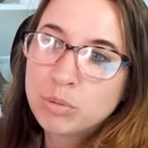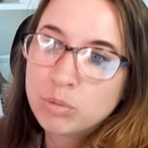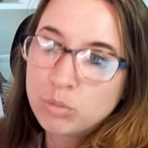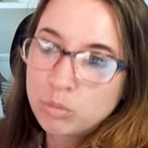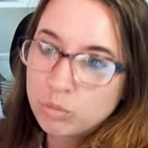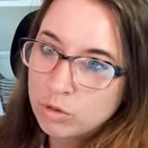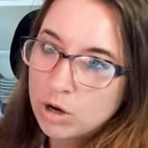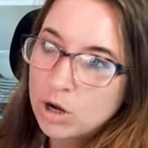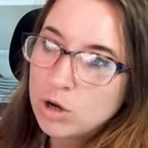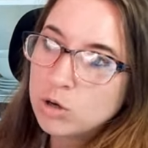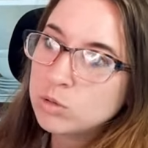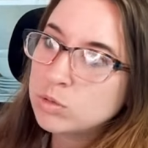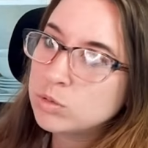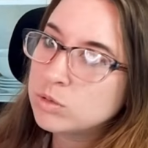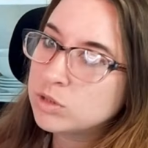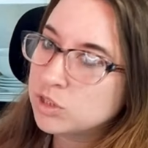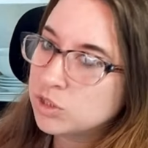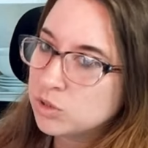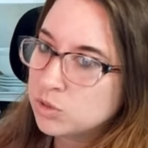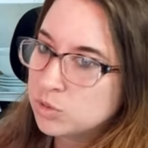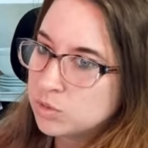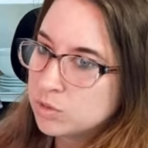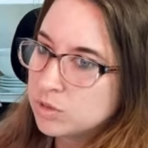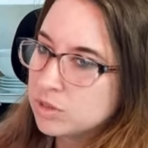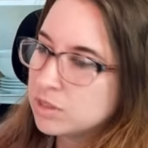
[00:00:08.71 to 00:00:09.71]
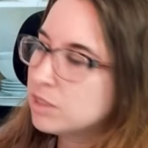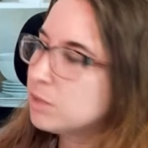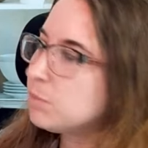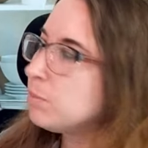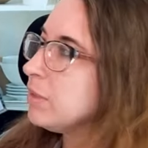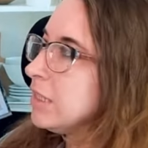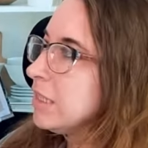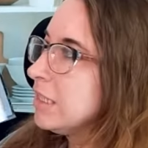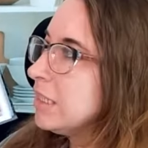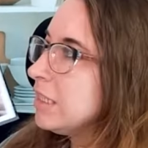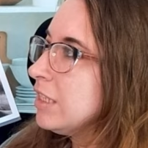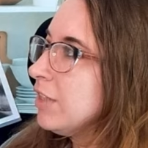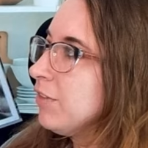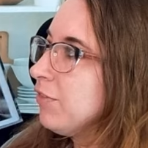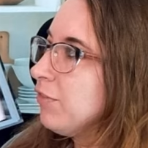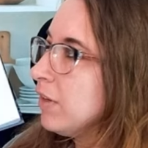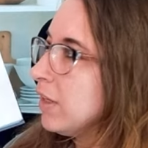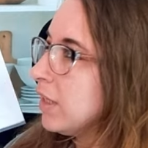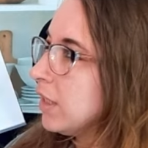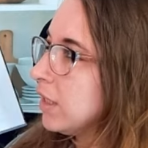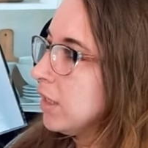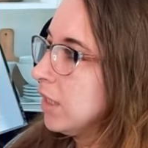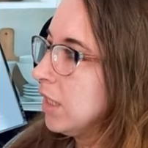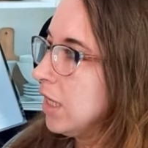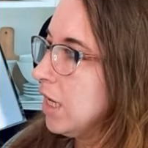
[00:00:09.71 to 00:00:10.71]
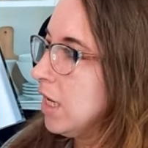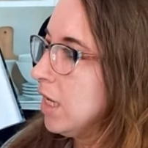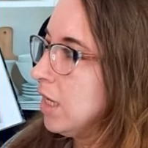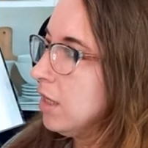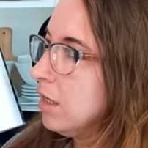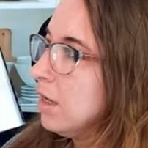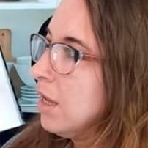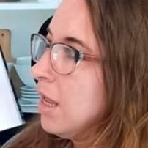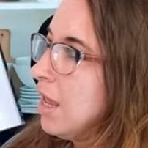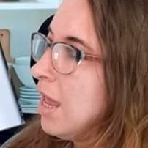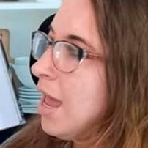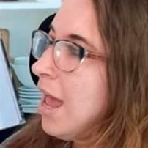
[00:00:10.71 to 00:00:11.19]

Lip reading: produce, specifically